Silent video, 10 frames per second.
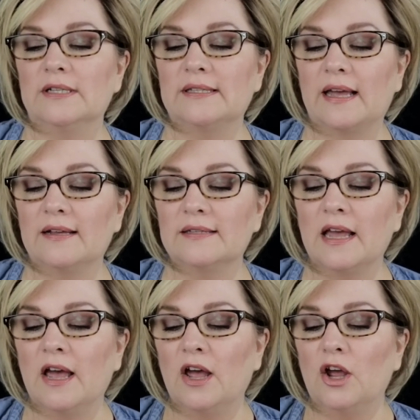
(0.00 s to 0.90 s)
It
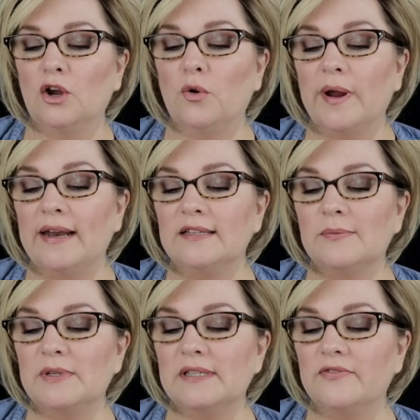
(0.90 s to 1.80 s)
says, Created
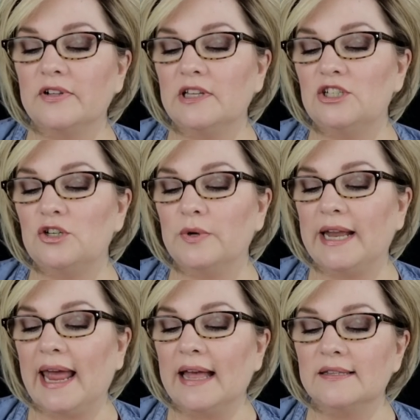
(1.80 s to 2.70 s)
specifically to
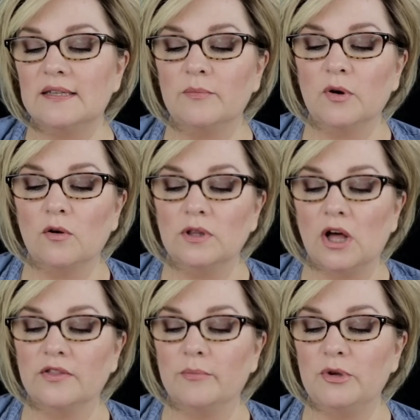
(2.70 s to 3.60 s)
enhance and
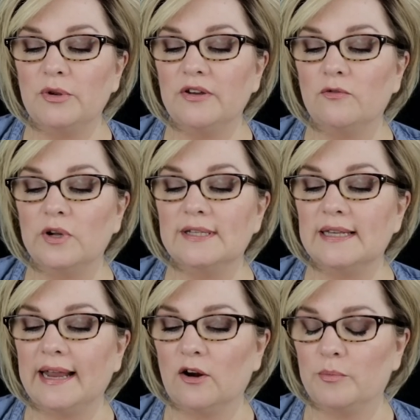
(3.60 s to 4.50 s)
prolong the beauty of wigs
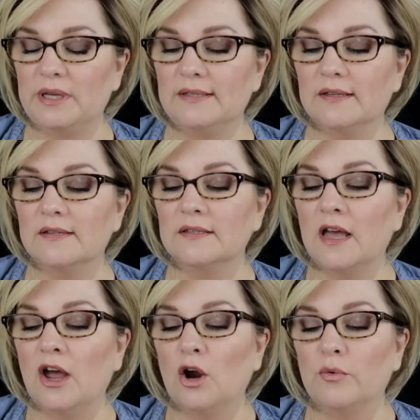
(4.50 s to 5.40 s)
and hairpieces,
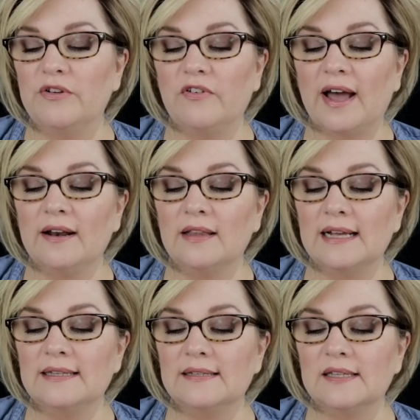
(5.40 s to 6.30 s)

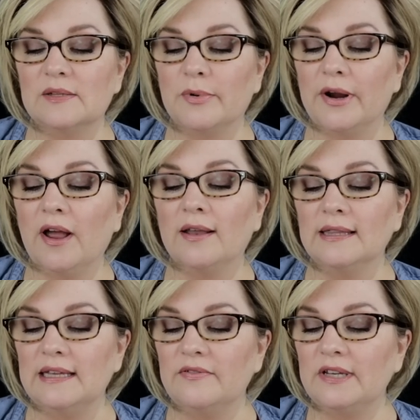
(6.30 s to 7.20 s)
revitalizes a
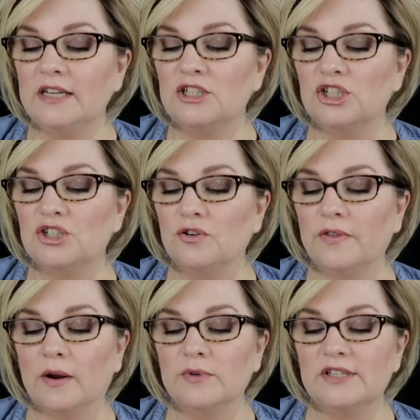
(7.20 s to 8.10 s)
spray-on leave-in conditioner
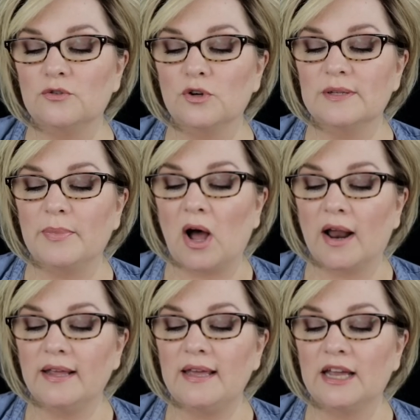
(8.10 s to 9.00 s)
that restores
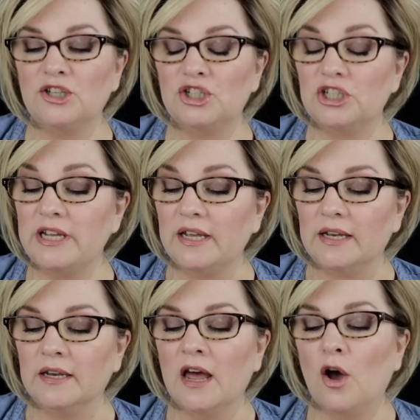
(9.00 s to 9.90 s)
body and
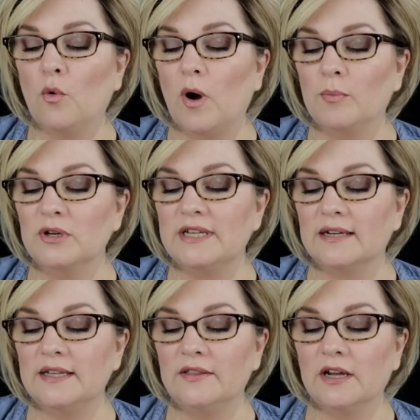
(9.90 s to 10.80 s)
sheen while
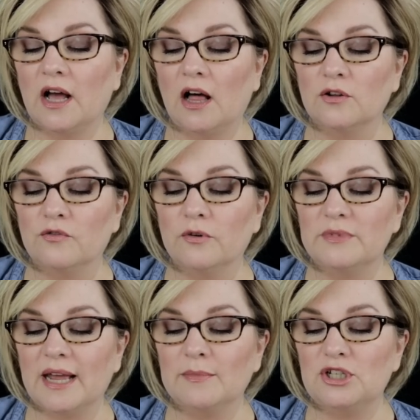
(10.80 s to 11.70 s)
protecting the color
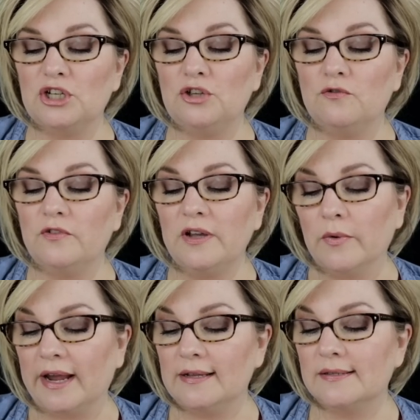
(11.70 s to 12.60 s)
from damaging UV
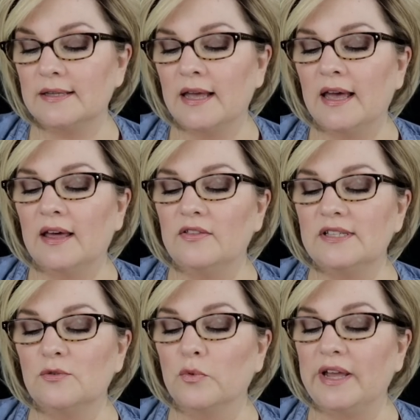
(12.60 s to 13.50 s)
rays.
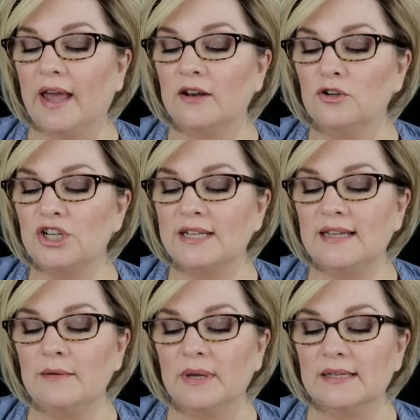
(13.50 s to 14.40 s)
This
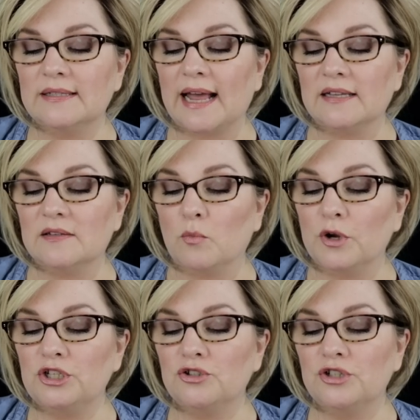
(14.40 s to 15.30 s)
re-energizing mist adds
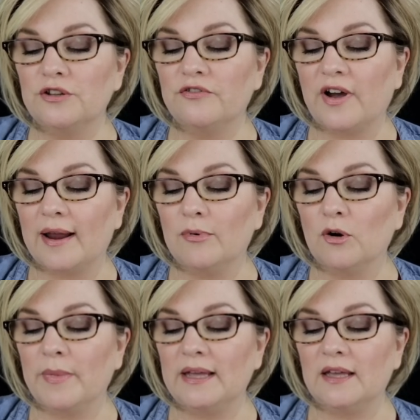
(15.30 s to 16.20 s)
moisture to the
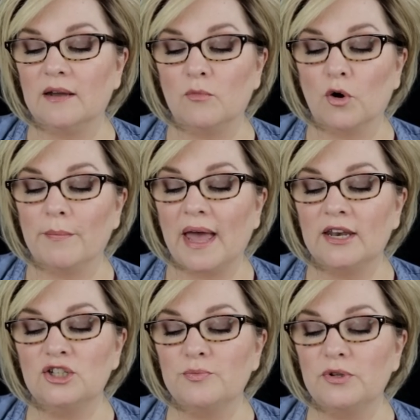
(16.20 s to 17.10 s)
fiber, making it more
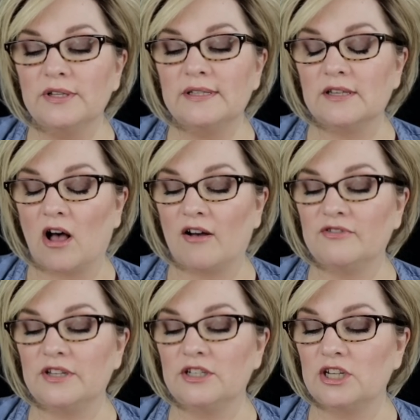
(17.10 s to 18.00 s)
manageable and
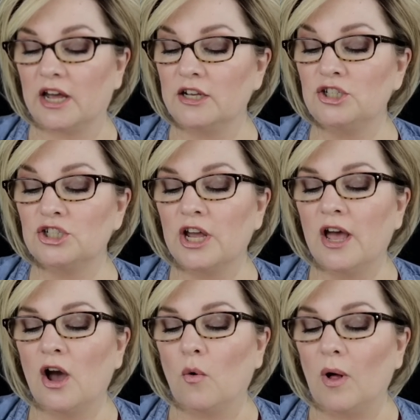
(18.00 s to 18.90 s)
soft to the touch,
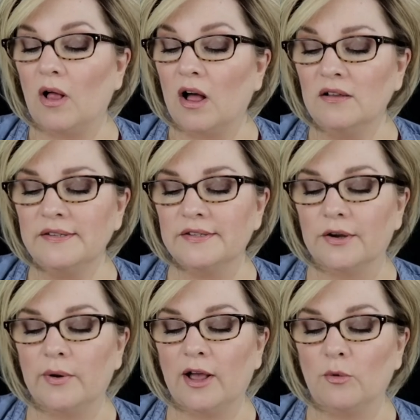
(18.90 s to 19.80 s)
while
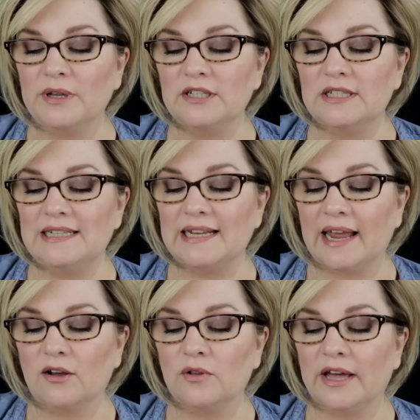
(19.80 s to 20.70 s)
also helping to
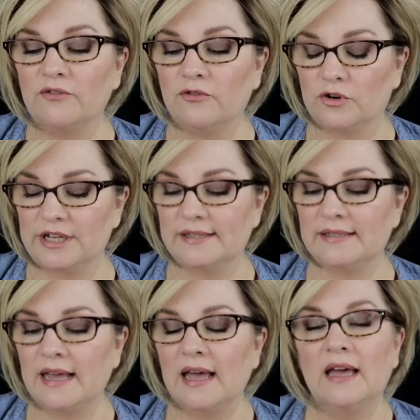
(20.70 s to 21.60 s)
detangle and
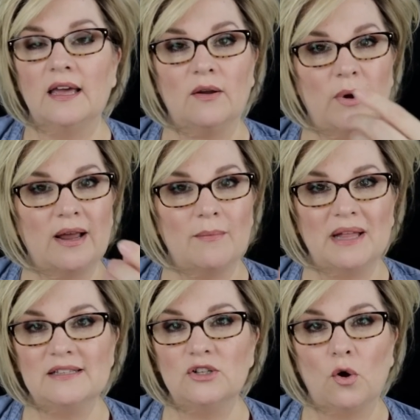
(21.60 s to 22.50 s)
frizz. It
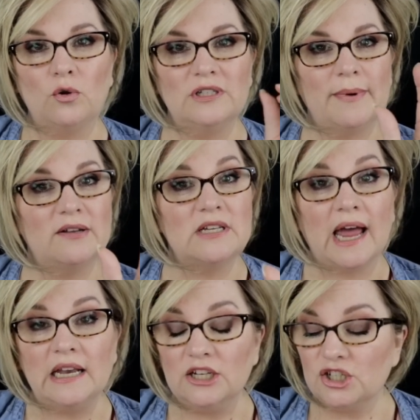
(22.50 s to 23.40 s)
recommends to hold it about
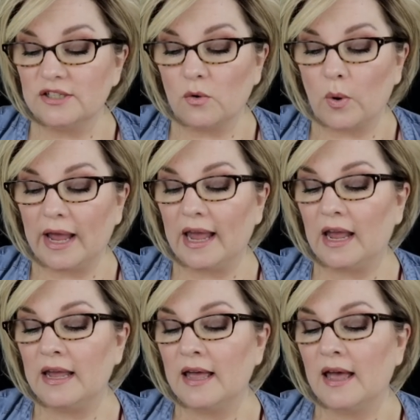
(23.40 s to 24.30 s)
10 inches
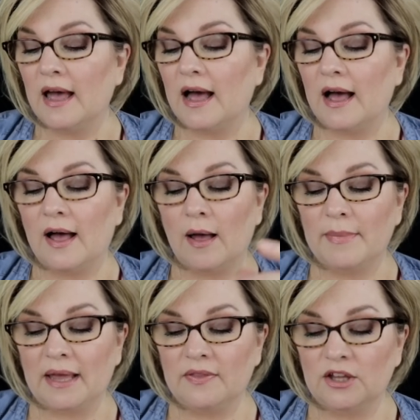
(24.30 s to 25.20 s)
away
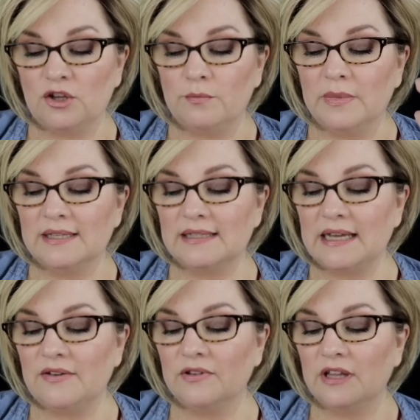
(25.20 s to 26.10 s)
um, and then you mist
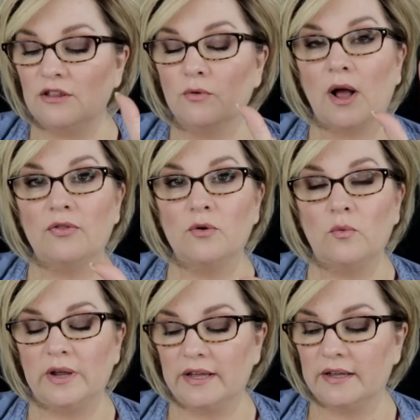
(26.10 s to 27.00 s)
evenly throughout the
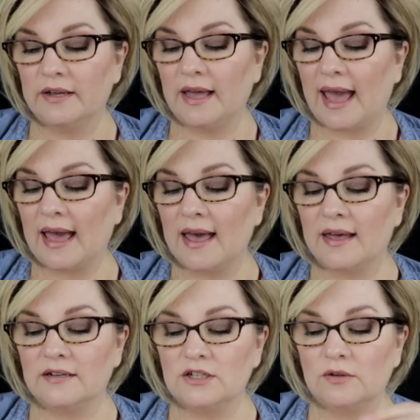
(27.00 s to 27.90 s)
wig
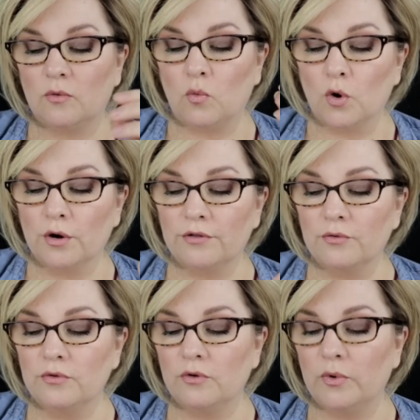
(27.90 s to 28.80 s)
and work
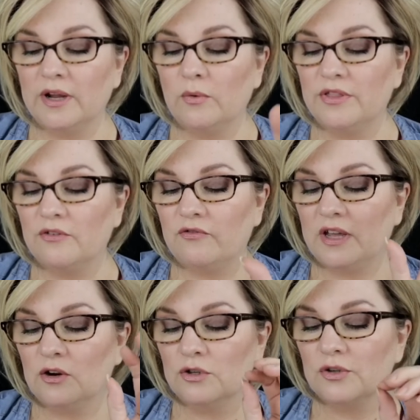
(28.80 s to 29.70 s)
through the wig with the
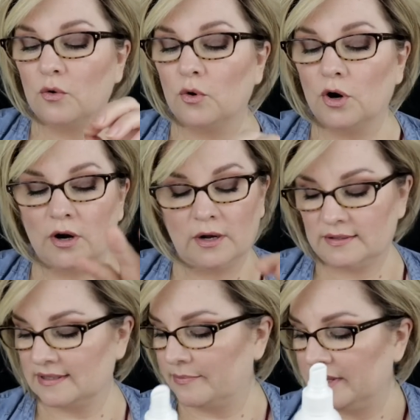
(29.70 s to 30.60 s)
fingers or
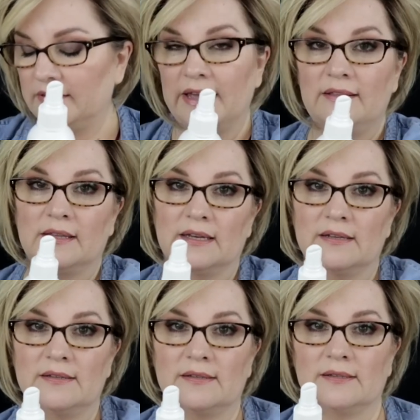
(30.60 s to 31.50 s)
something like
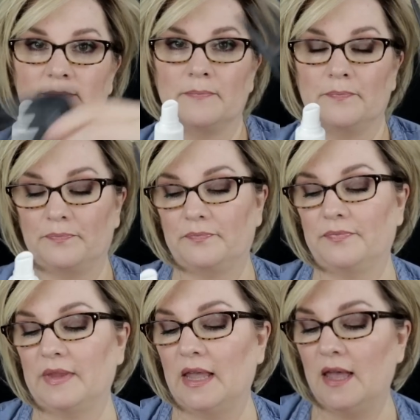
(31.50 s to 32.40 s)
this.
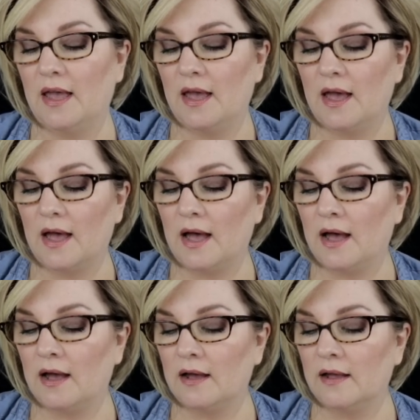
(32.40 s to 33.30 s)

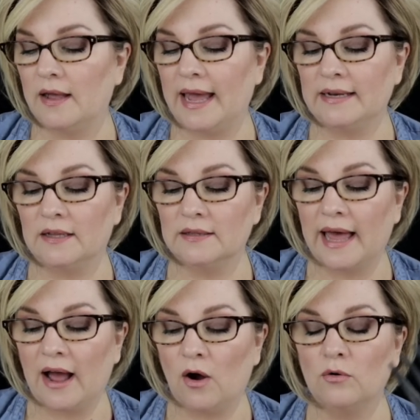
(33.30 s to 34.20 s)
Uh, and
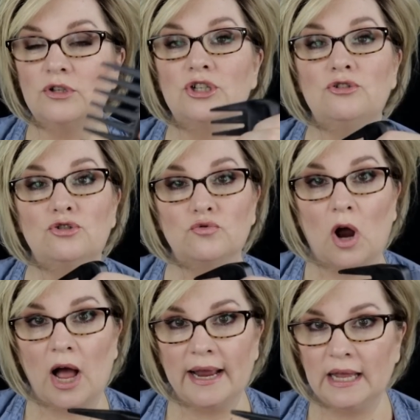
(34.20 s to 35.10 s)
allow to
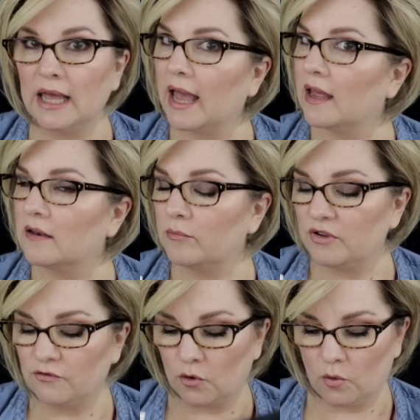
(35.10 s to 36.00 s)
dry again
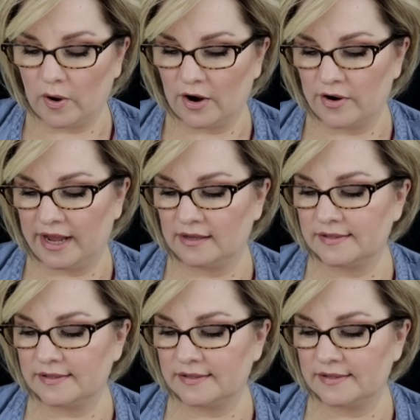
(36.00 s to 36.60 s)
before wearing.